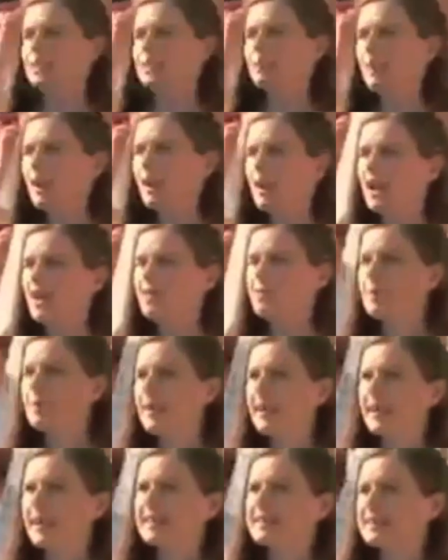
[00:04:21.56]
But many
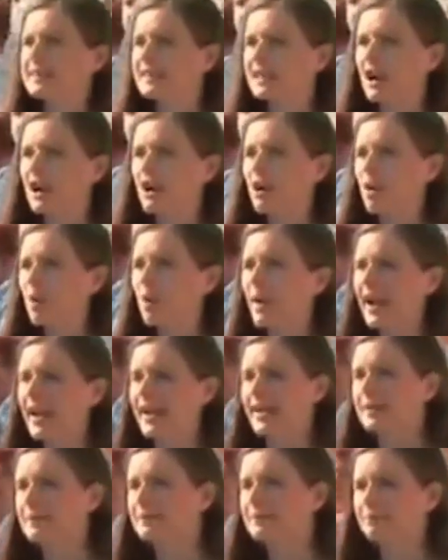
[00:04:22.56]
pro-life campaigners
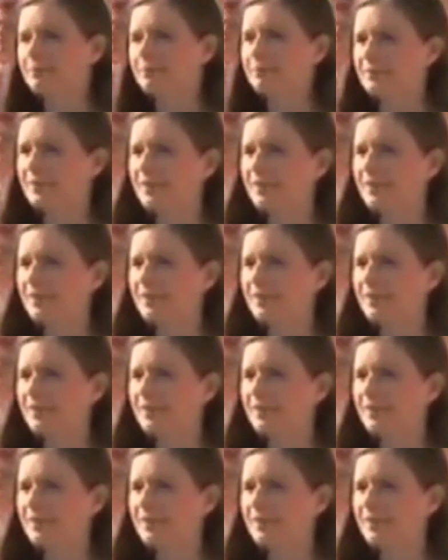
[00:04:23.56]
are concerned